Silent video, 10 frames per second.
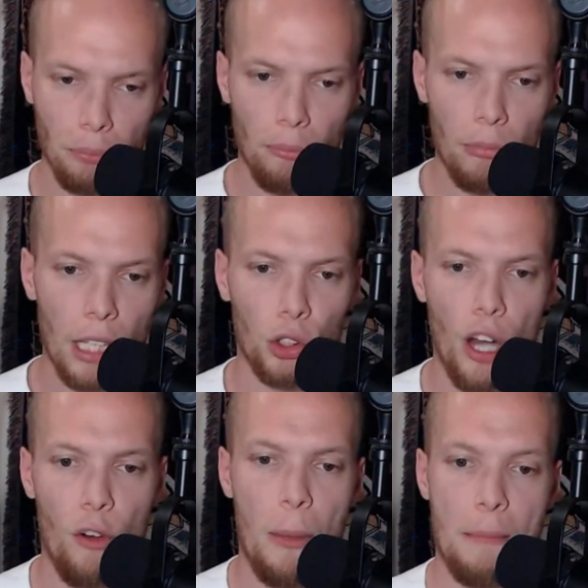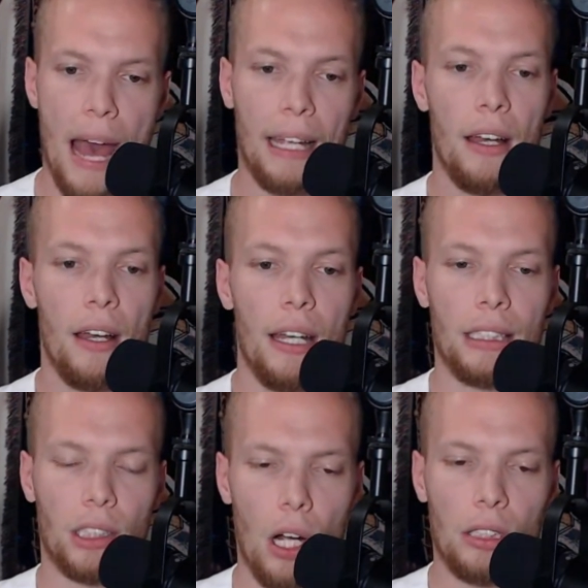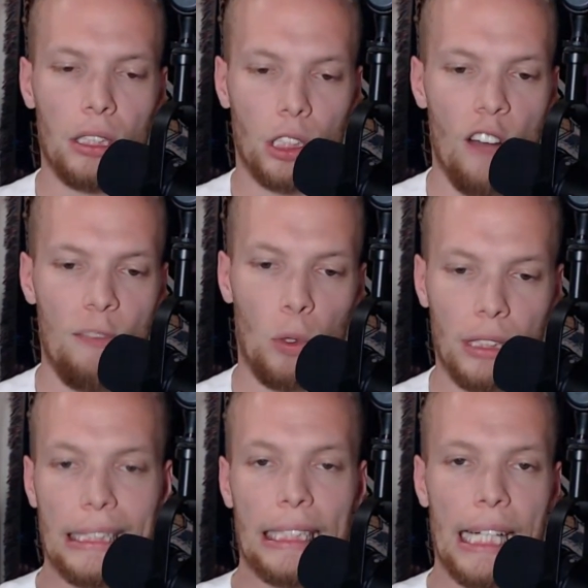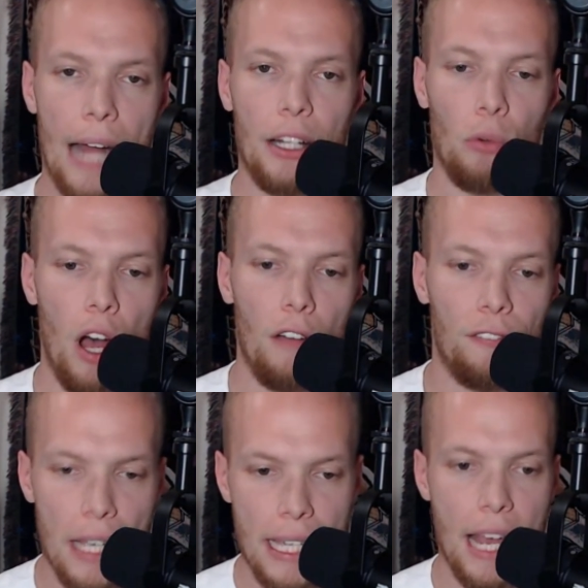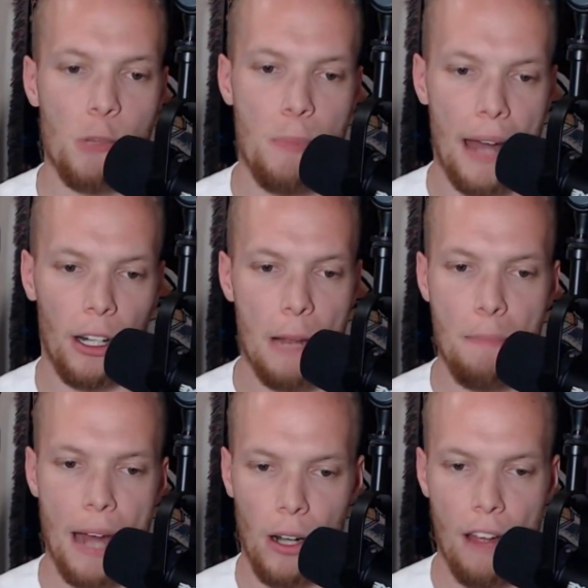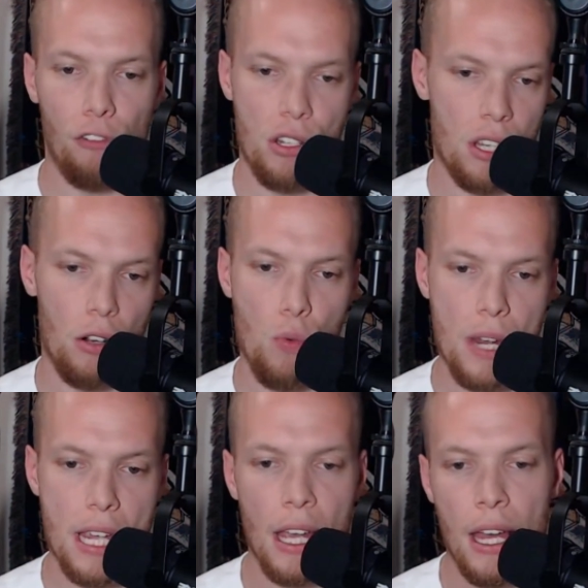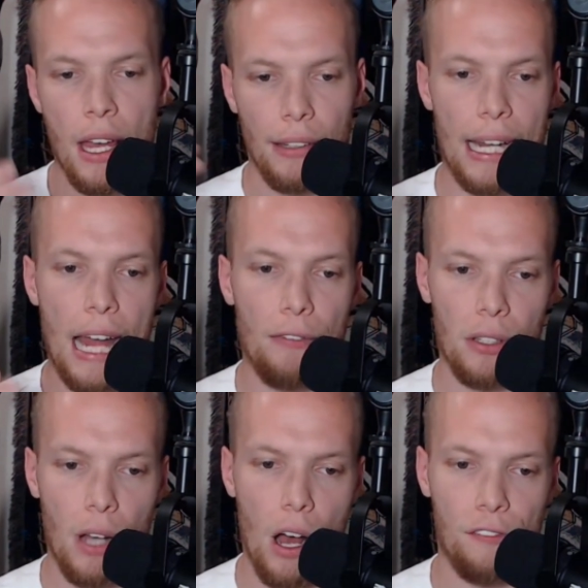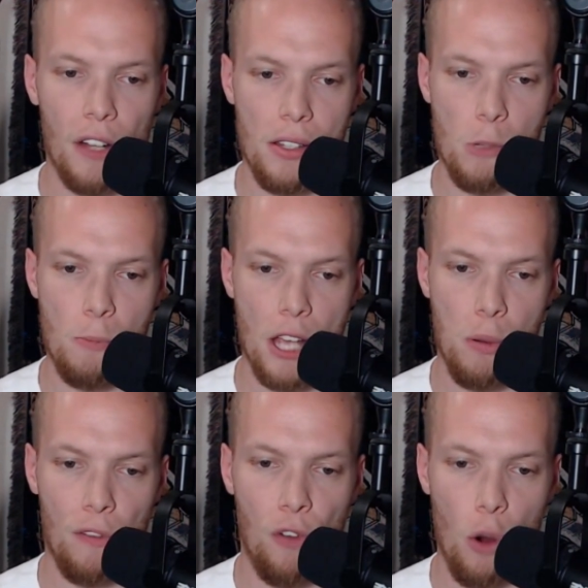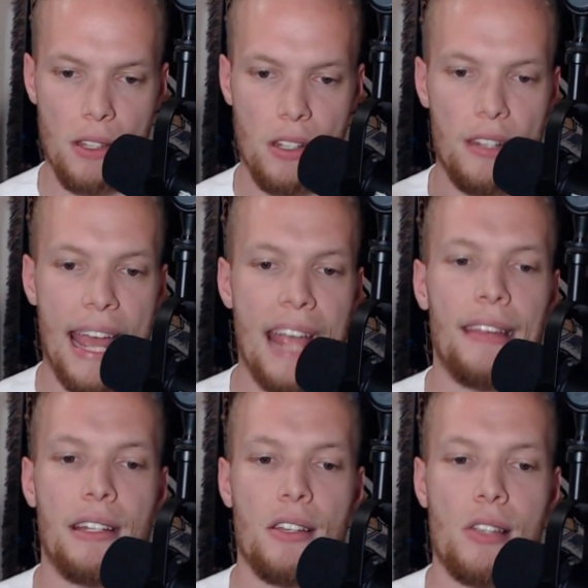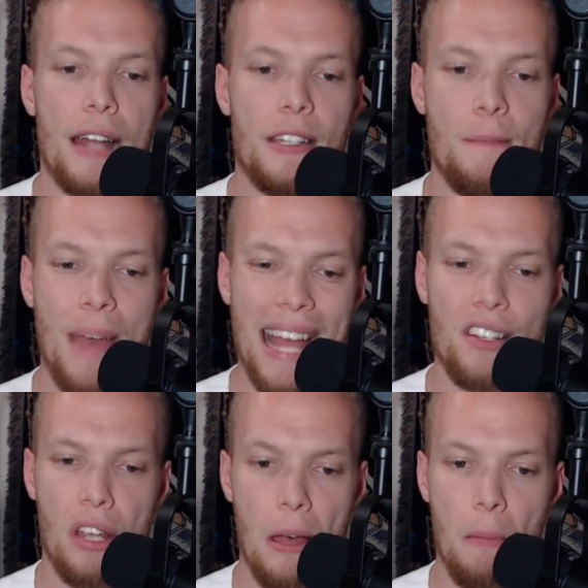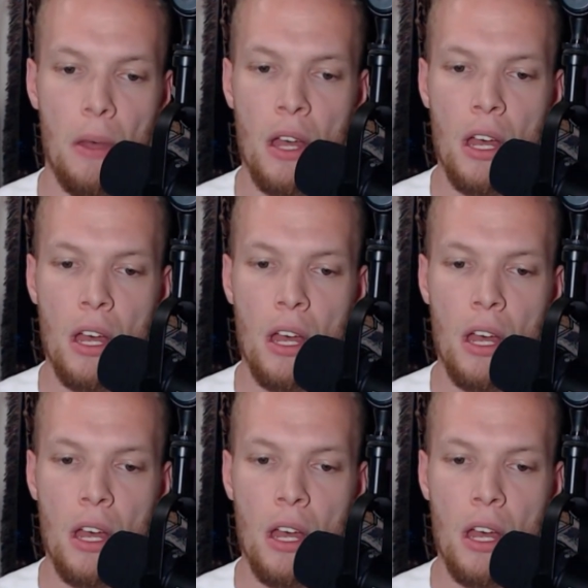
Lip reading: Trevor Penning back. He starts his sophomore season kind of rough. He gets better and better every single week. Then after the offense's best performance to date, they decide to bench him